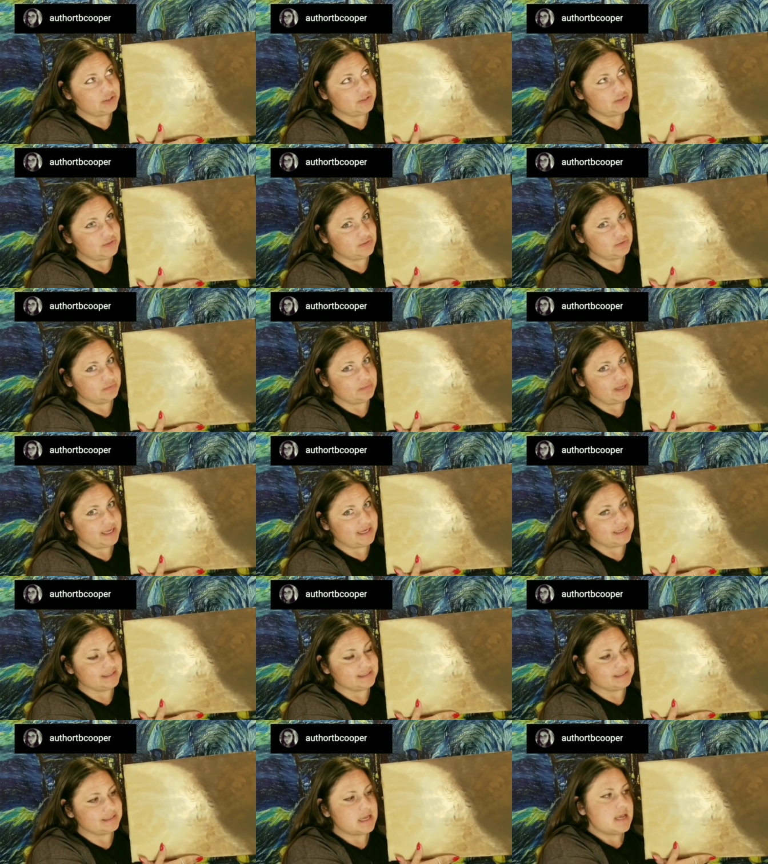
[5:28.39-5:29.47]
to
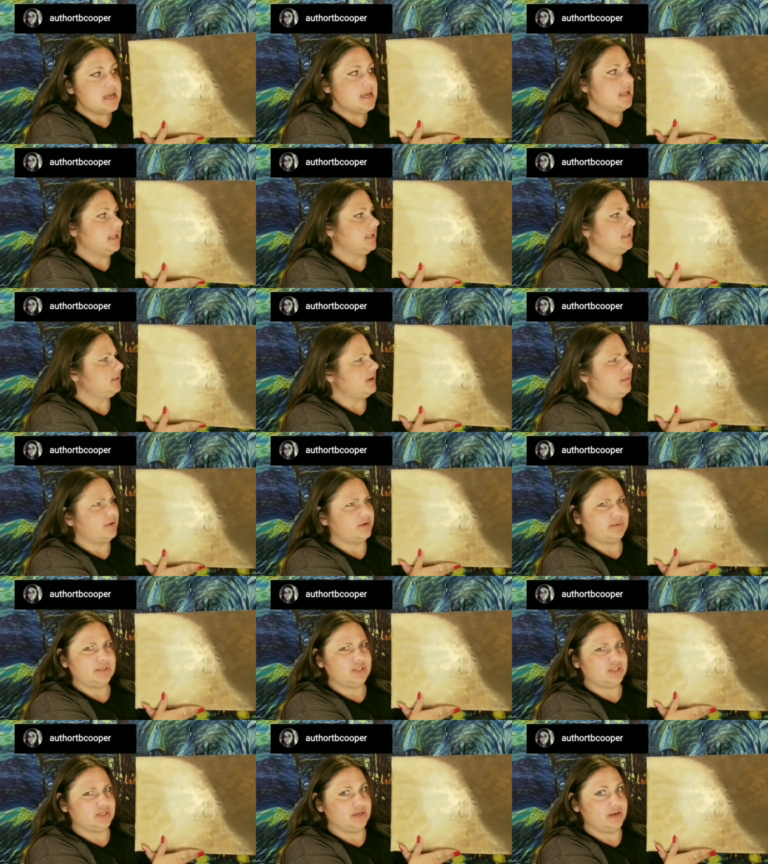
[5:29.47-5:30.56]
because that's where I'm always
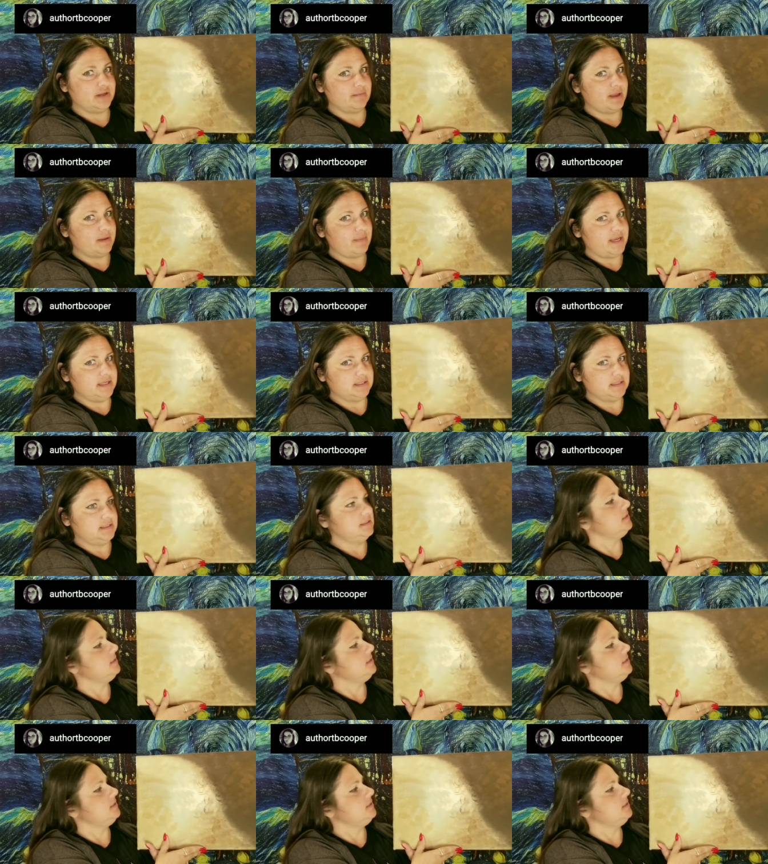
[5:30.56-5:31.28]
sharing my paintings